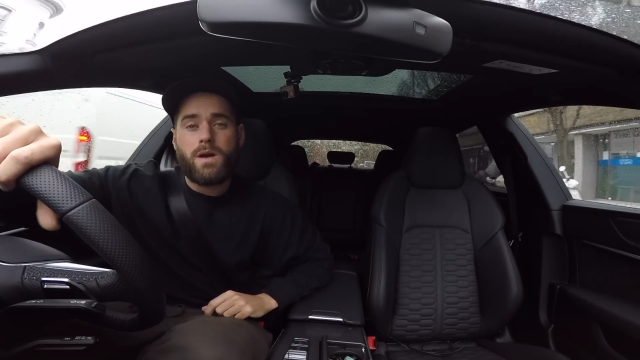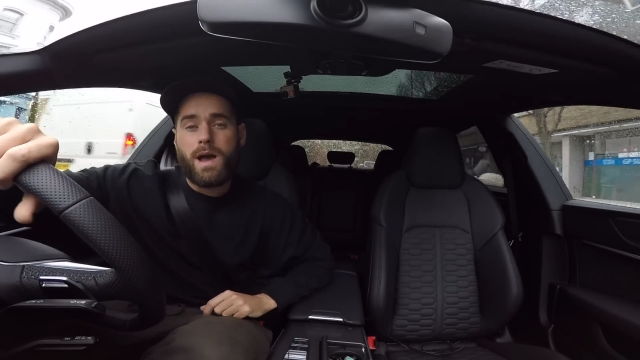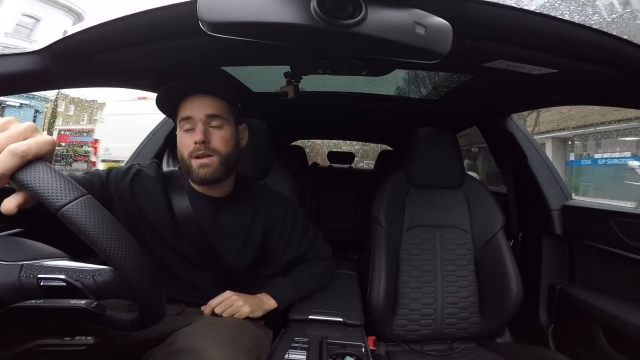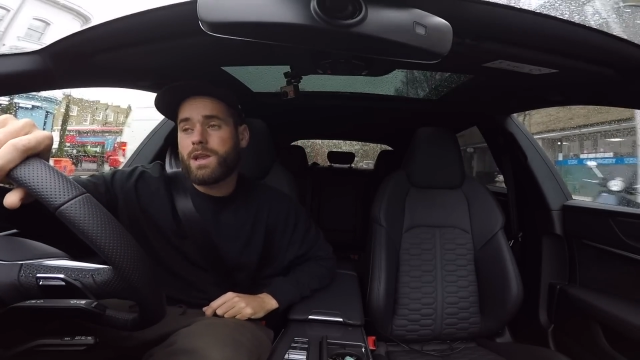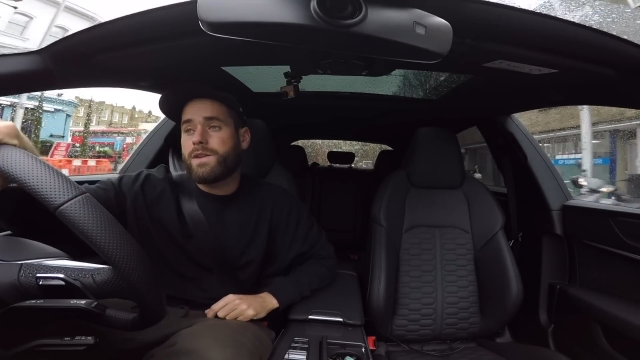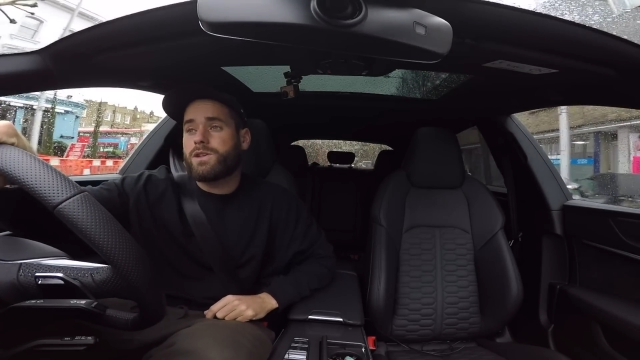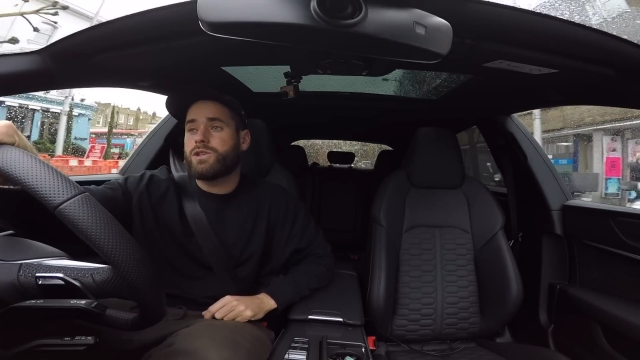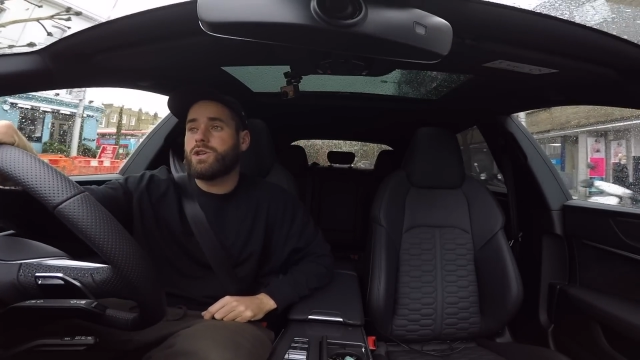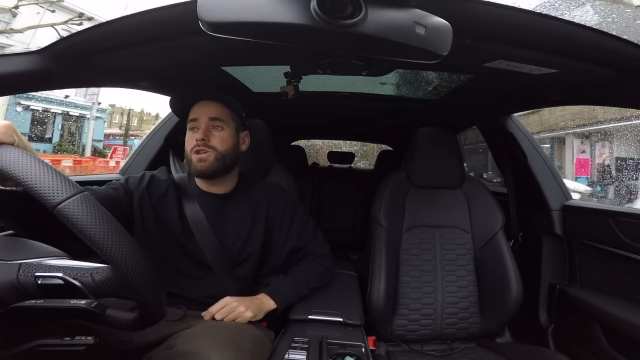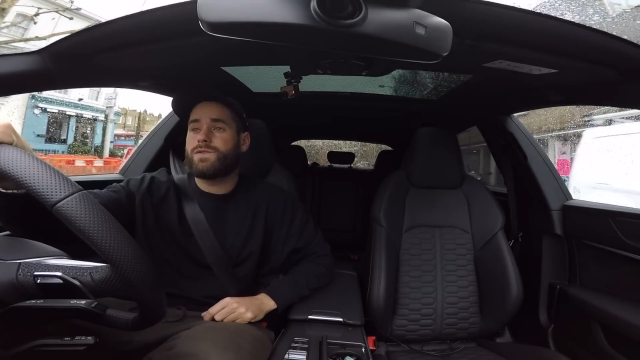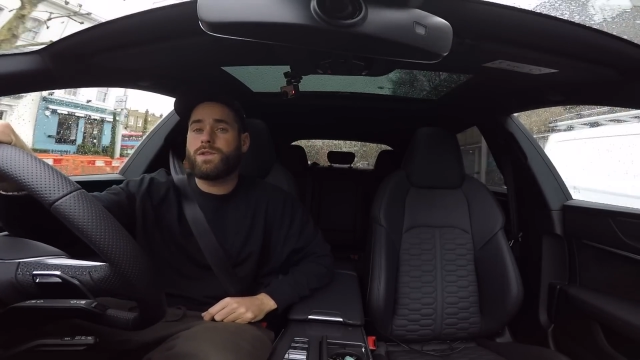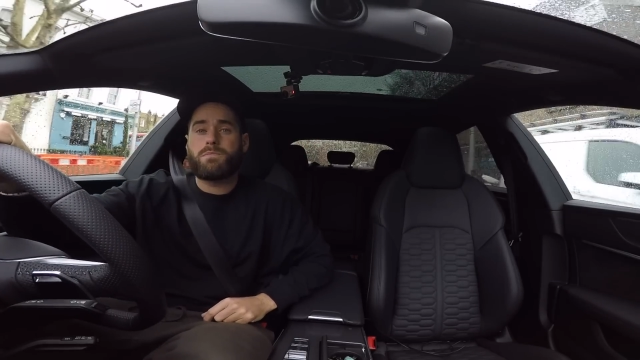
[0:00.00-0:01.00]
Audi have
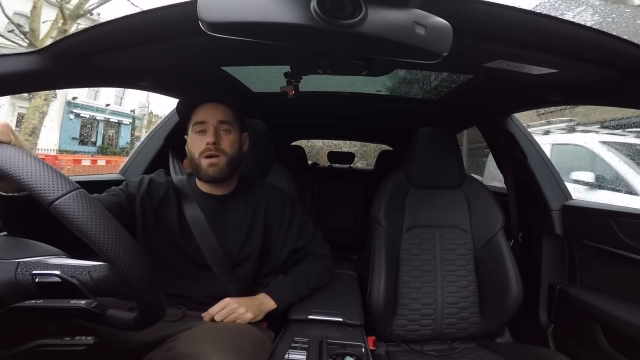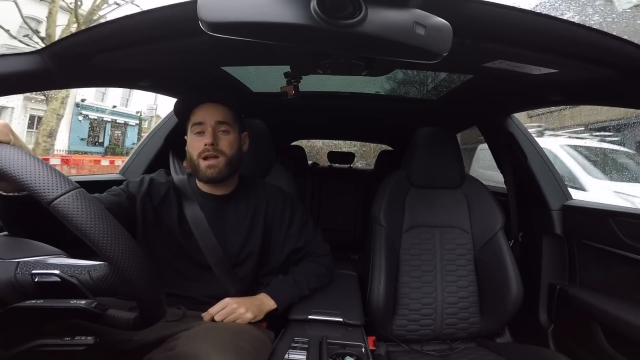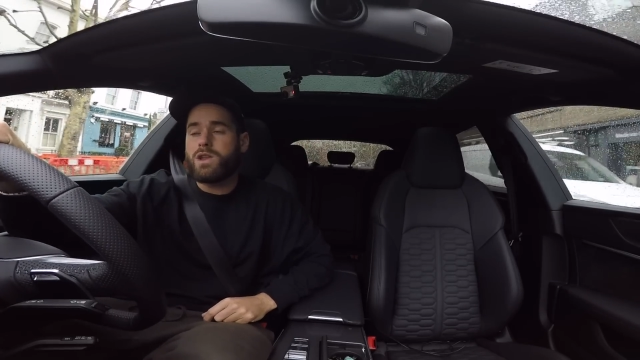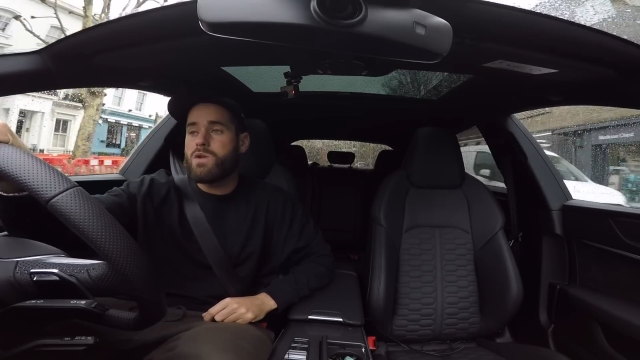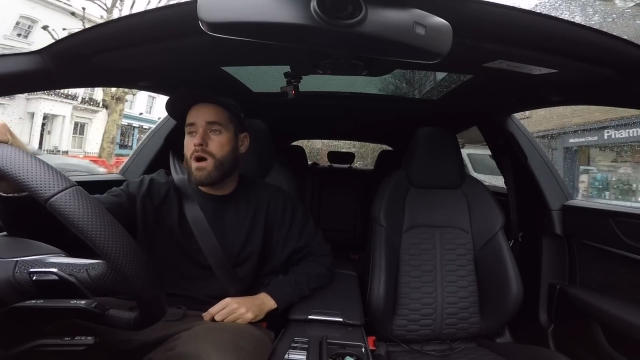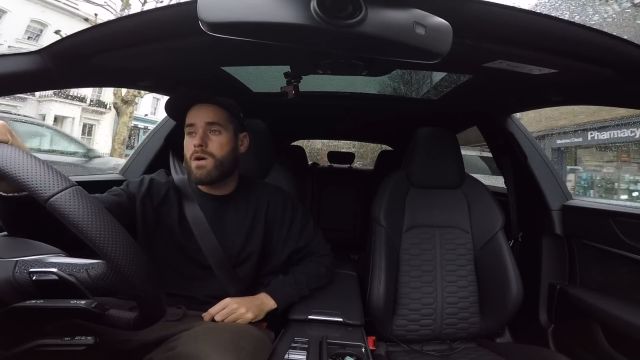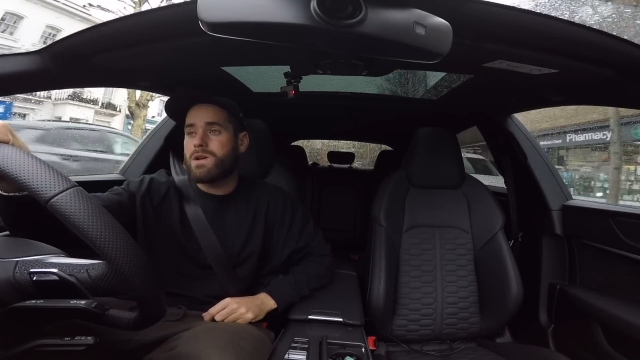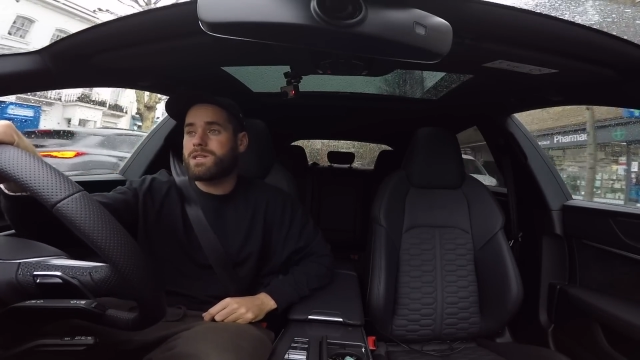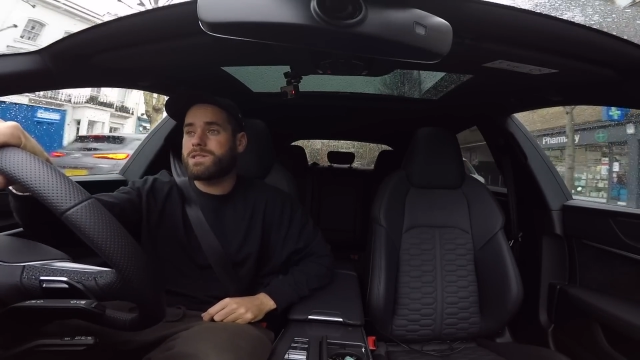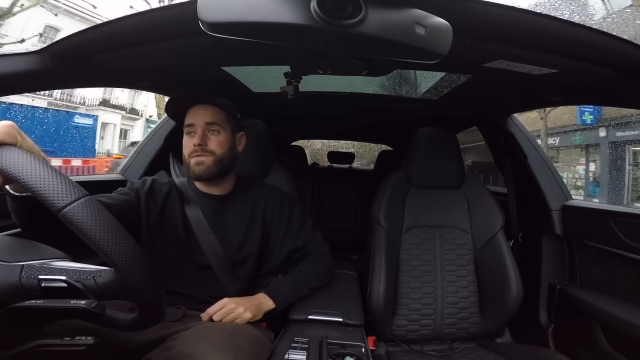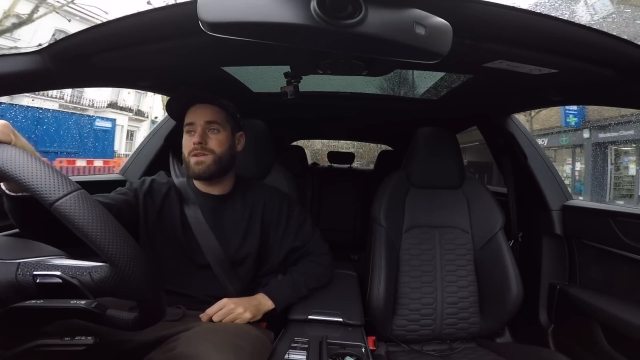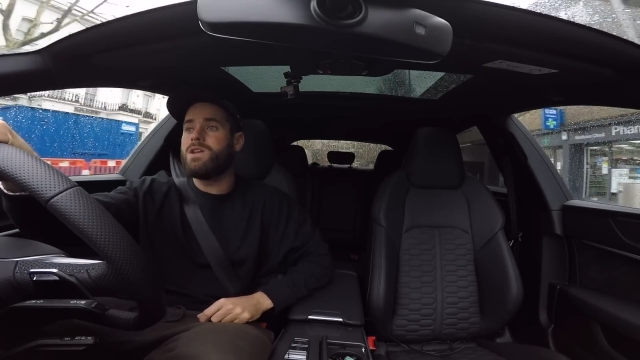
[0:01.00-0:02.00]
introduced for the brand new
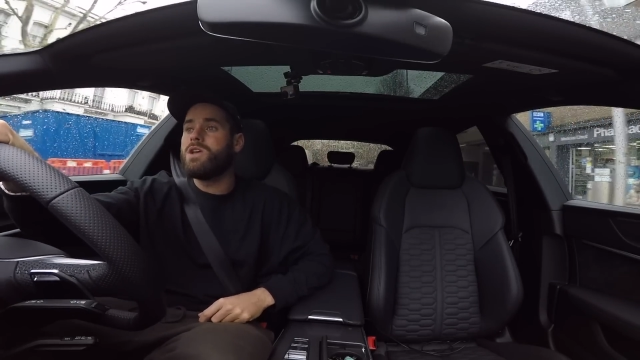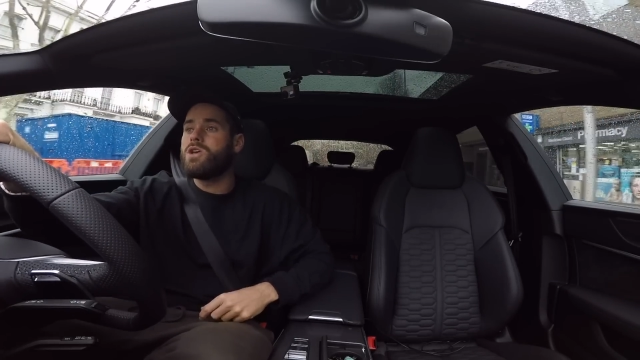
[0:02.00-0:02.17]
RS7.